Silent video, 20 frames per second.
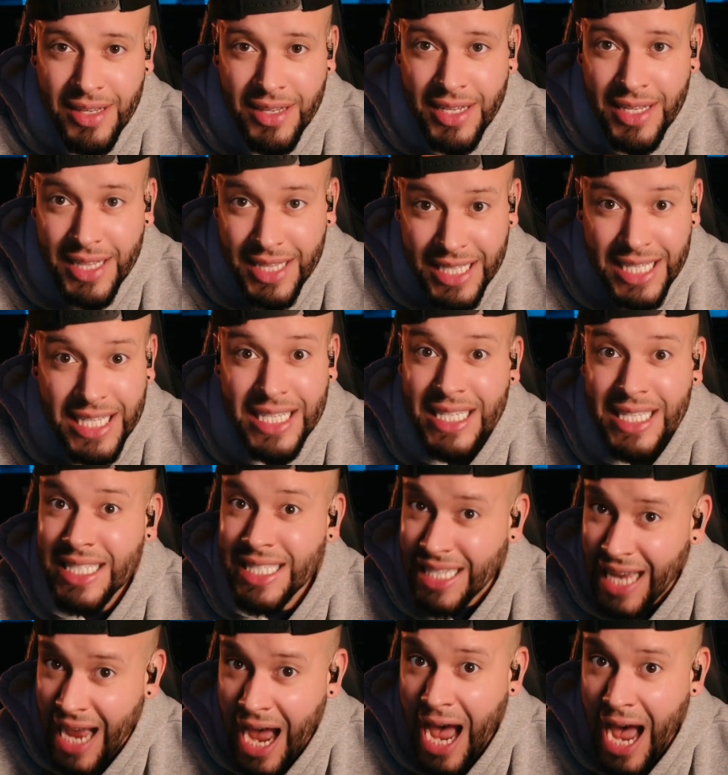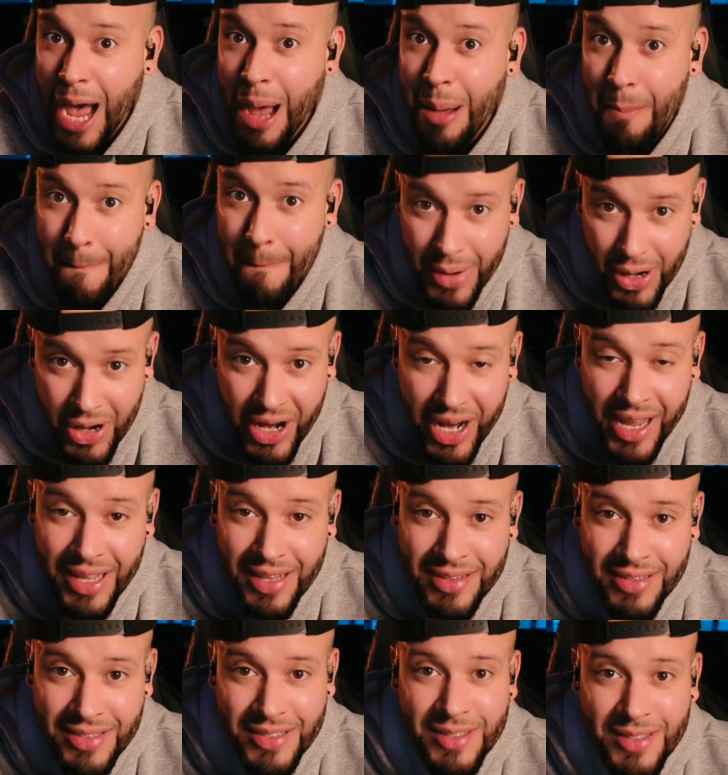these top
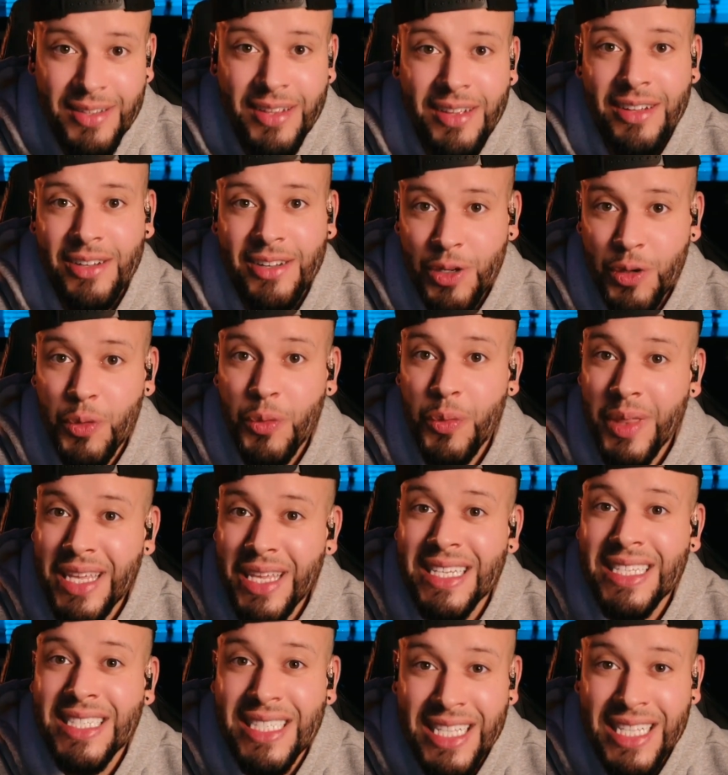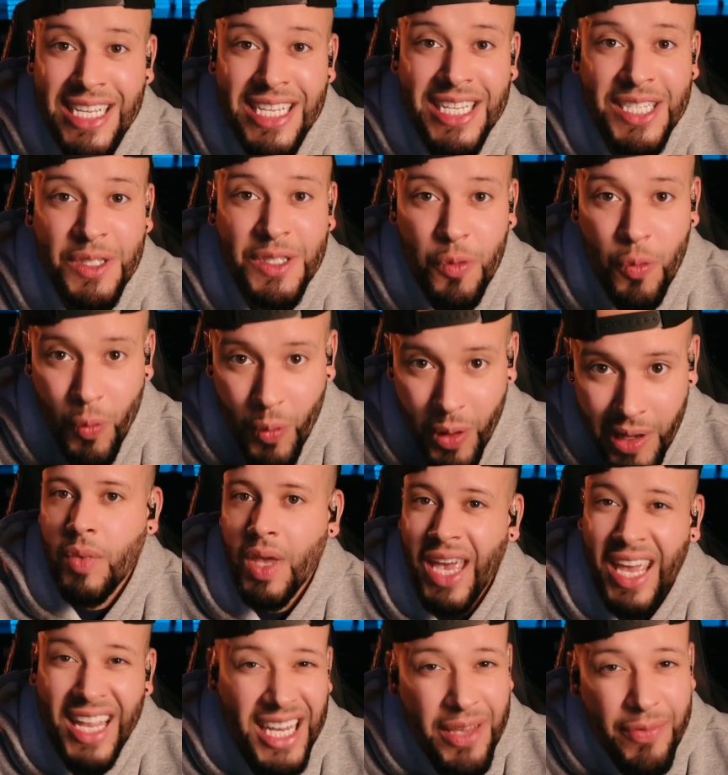brands do these things well.
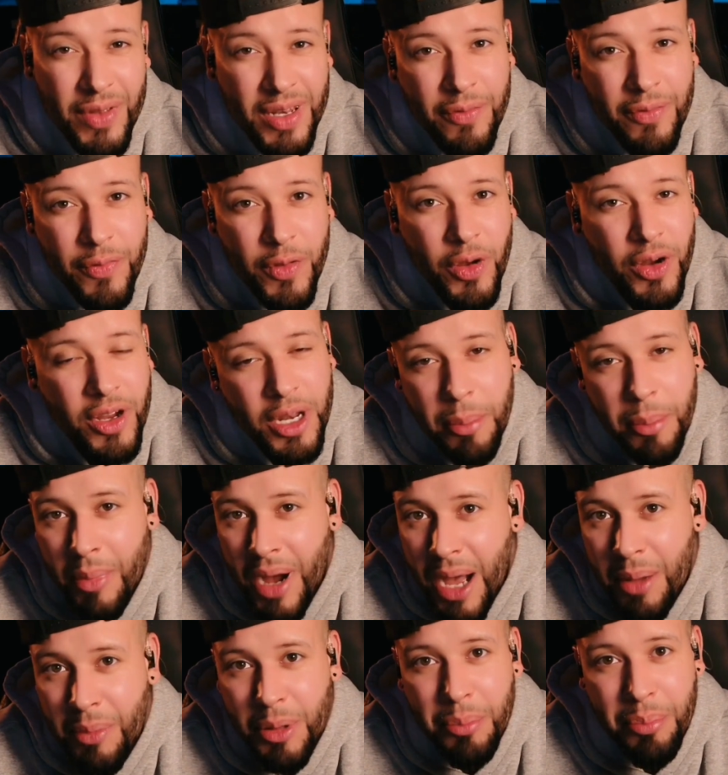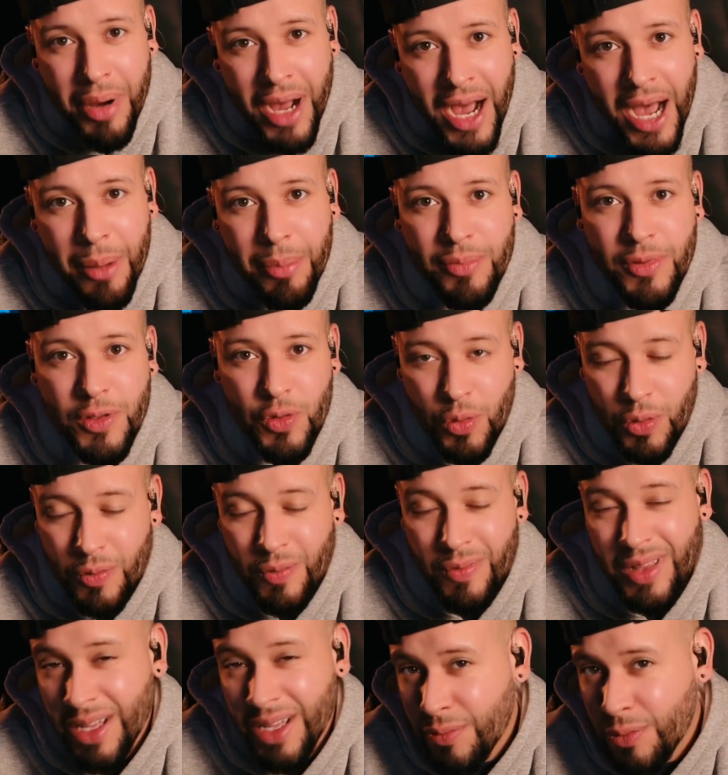And even if you're in a mom and pop sort of
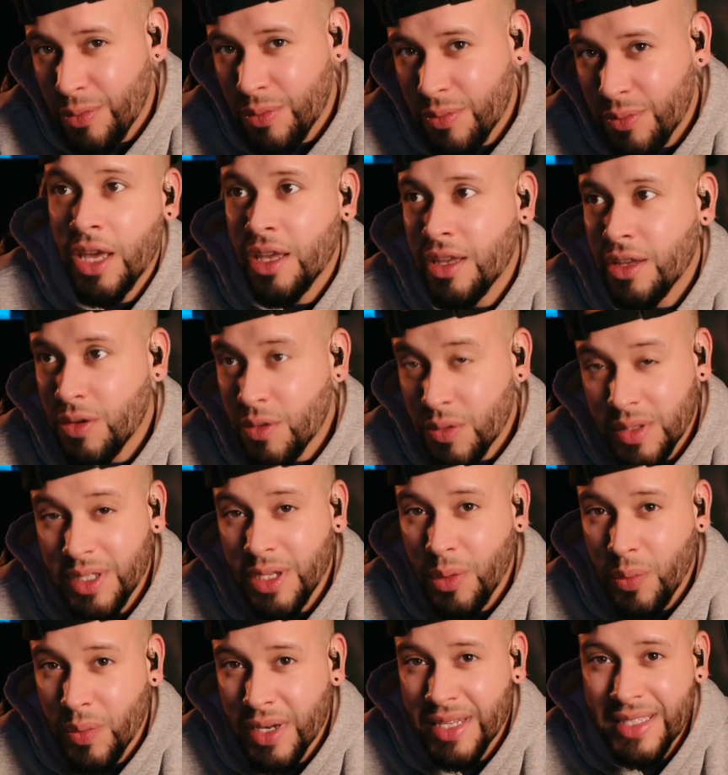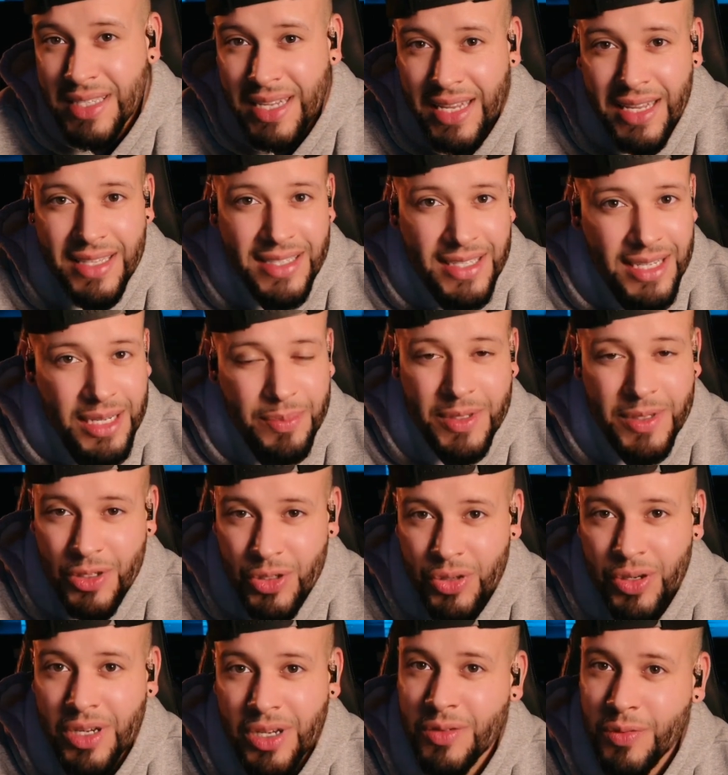level, you still want to take tips and
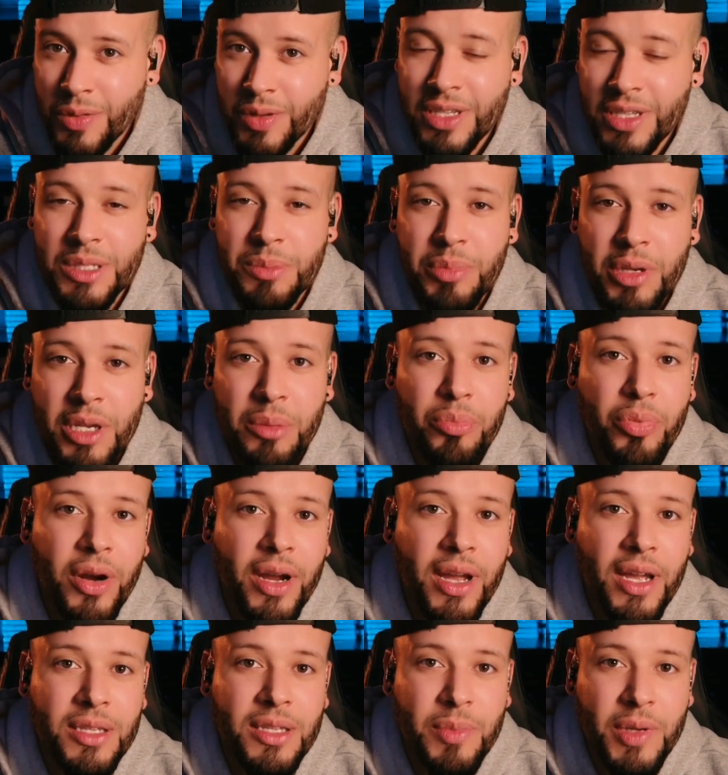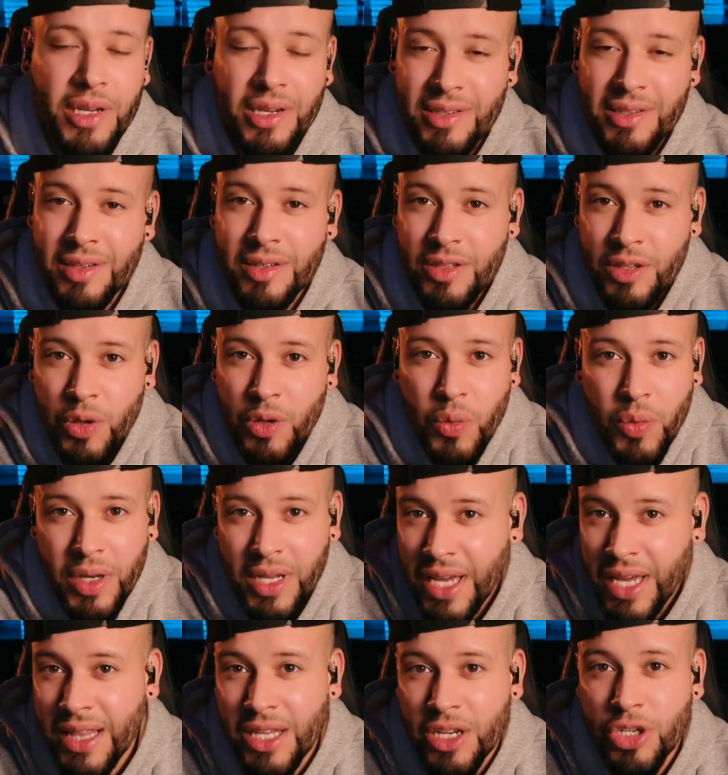tricks for these big brands because they're doing it
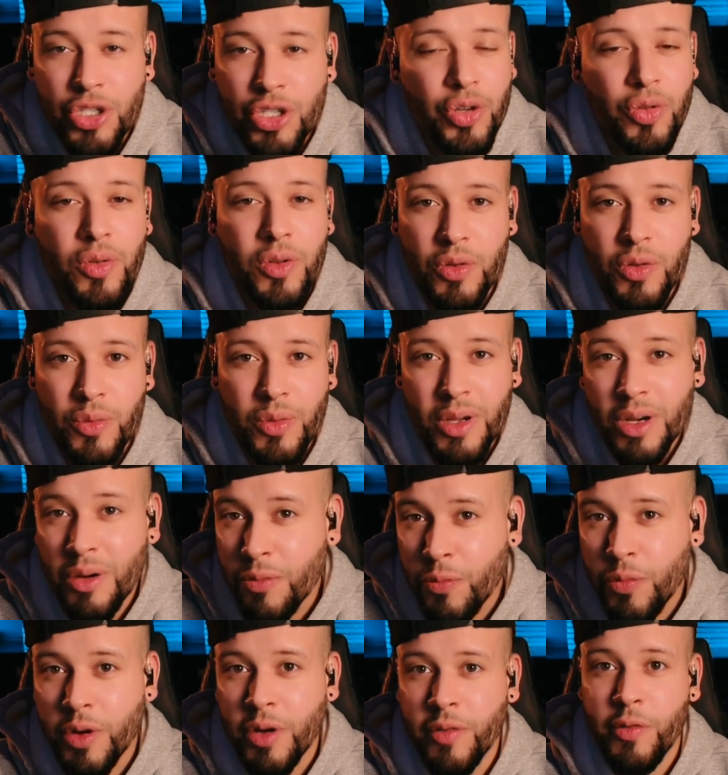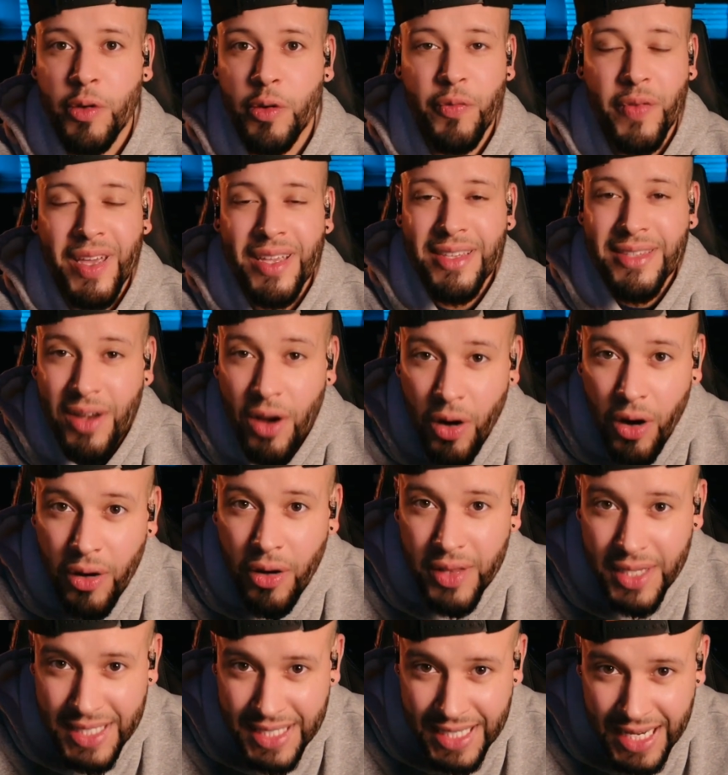and they're showing you. They're in front of your face all
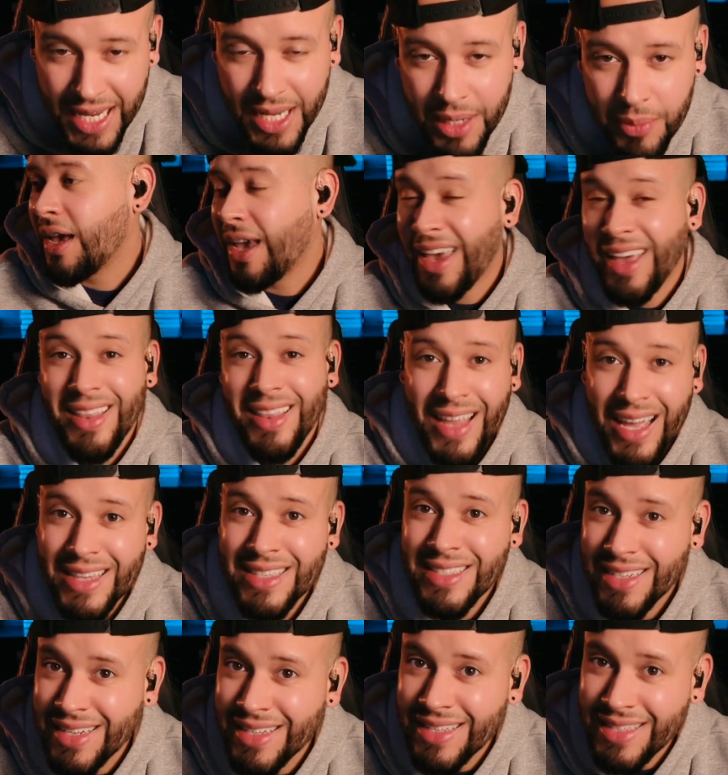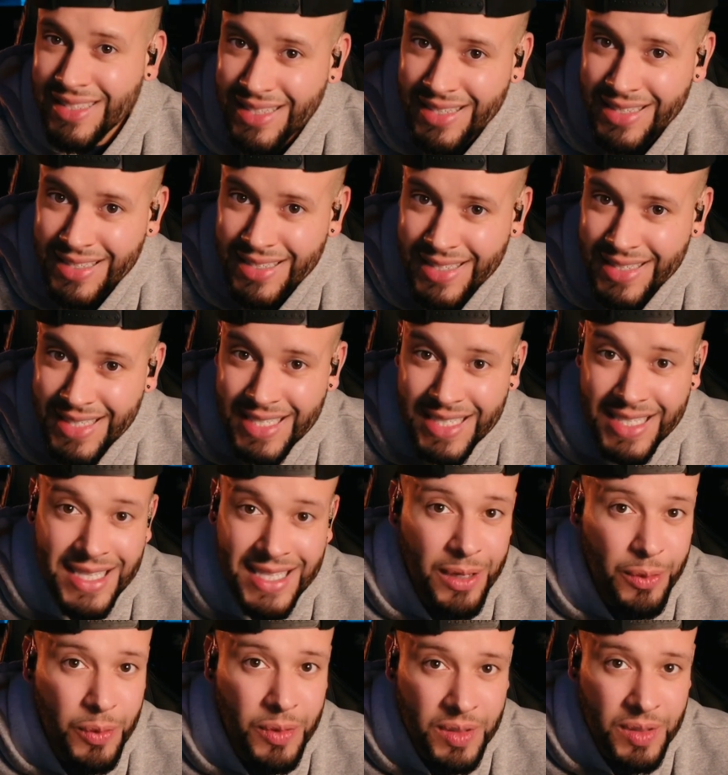the time. And that's the consistency
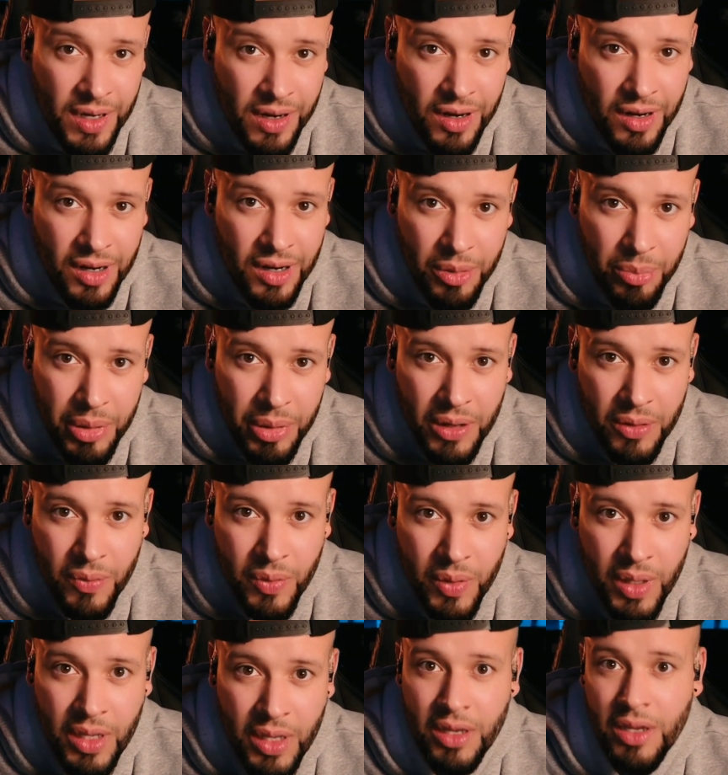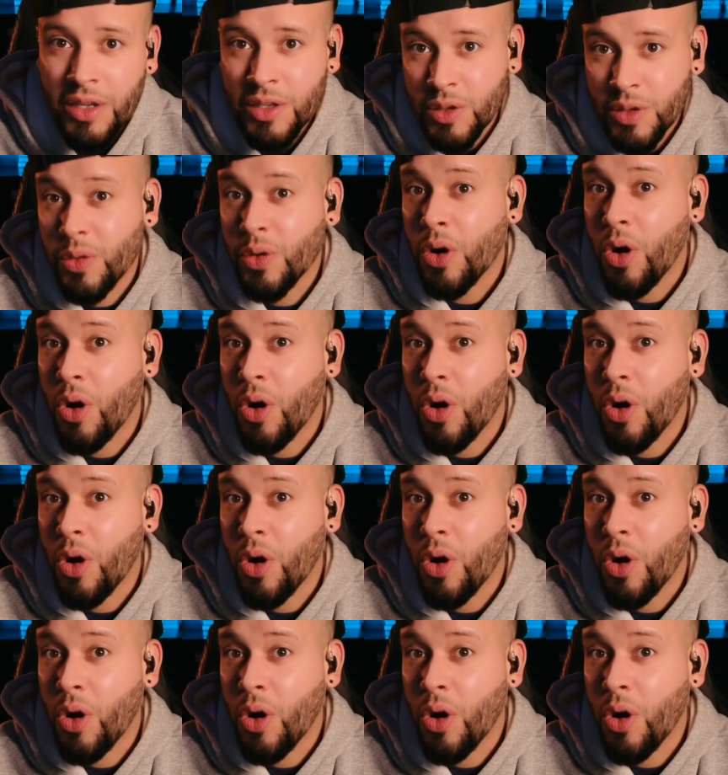that we're talking about. So they're